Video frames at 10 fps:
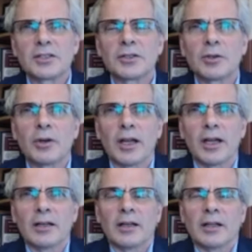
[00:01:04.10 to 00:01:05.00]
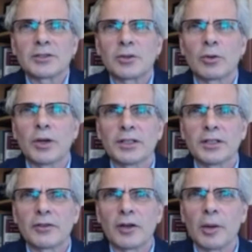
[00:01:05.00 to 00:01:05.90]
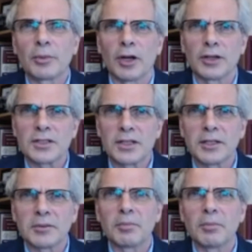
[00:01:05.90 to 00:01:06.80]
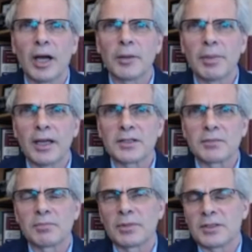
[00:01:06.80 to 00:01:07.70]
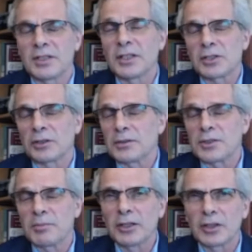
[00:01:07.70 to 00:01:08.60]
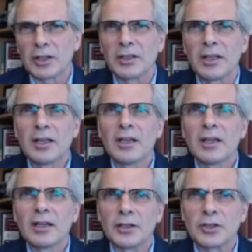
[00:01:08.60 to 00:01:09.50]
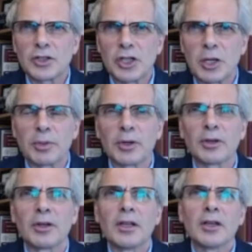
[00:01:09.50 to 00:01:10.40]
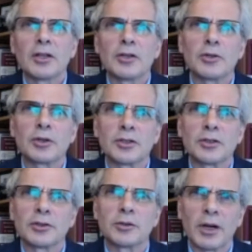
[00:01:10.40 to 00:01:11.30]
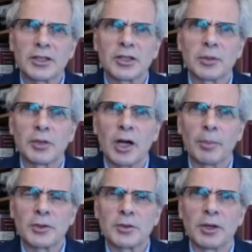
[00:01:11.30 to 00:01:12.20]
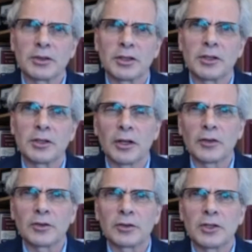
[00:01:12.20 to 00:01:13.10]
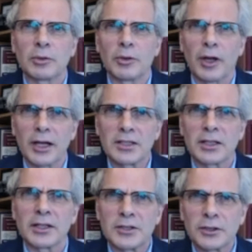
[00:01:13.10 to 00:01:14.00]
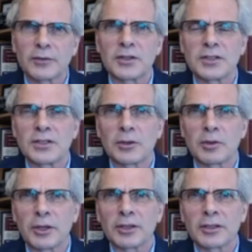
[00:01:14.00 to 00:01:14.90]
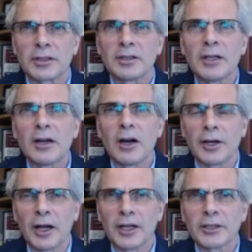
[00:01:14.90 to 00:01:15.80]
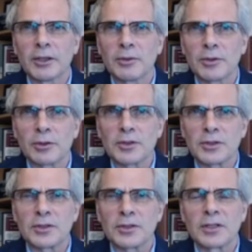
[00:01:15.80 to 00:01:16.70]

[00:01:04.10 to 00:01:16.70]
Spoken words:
to do electrowinning of copper on site, bypass essentially smelting. It's cheaper. You can do direct ship copper smelting. You can also deal with oxide at surface in South America on high grade resources.